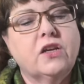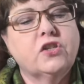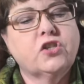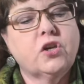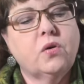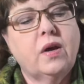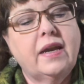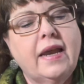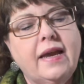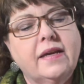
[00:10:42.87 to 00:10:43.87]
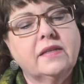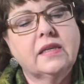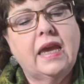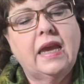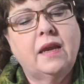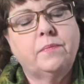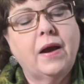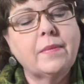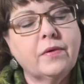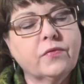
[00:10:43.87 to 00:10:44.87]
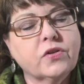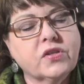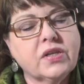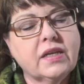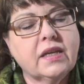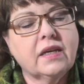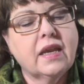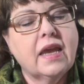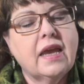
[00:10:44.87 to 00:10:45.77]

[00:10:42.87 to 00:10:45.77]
So it has a Bible verse in it,